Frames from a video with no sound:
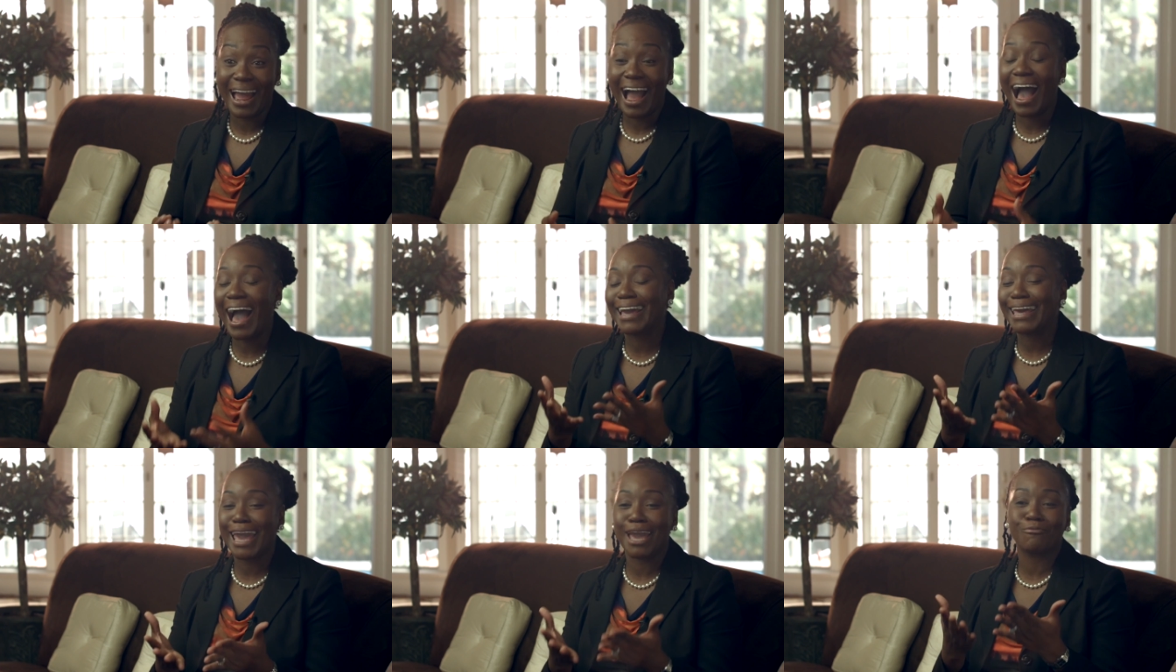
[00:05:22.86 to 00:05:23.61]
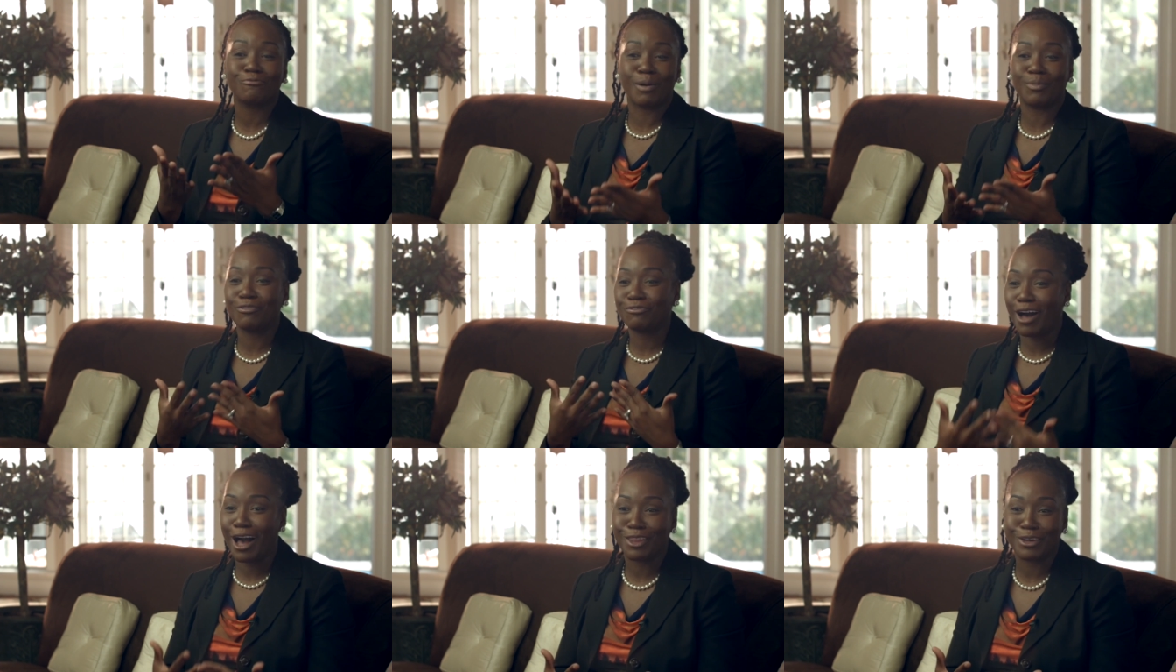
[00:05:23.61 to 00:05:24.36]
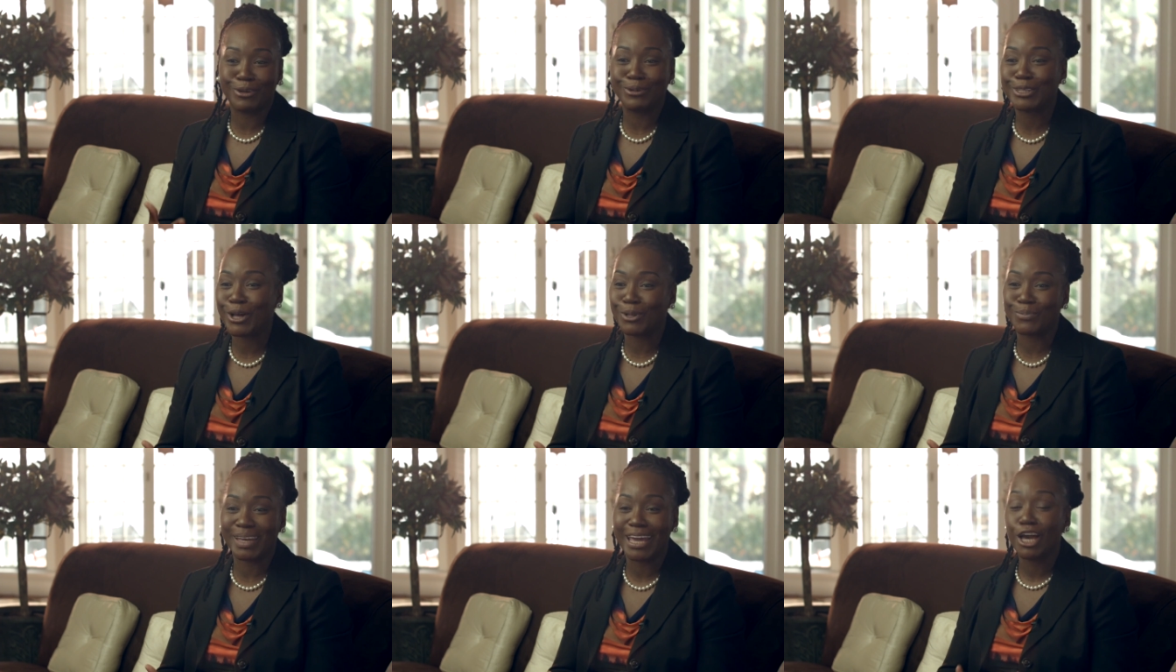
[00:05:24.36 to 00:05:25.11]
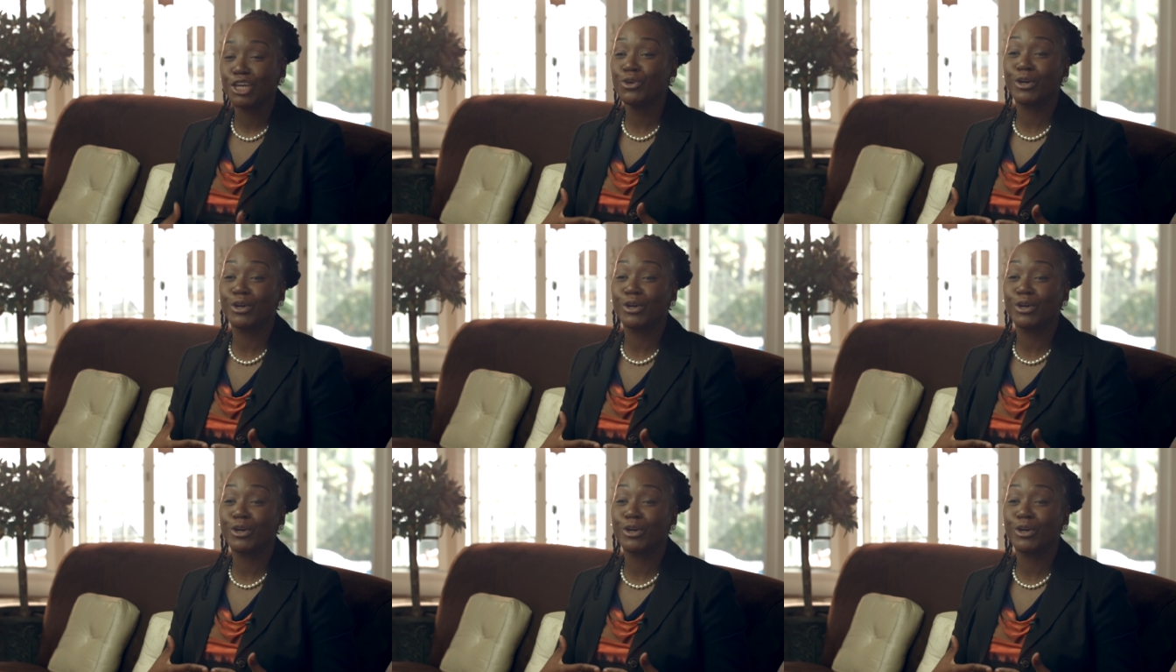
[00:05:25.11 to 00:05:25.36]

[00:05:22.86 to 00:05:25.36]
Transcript: I came from a father who told me, you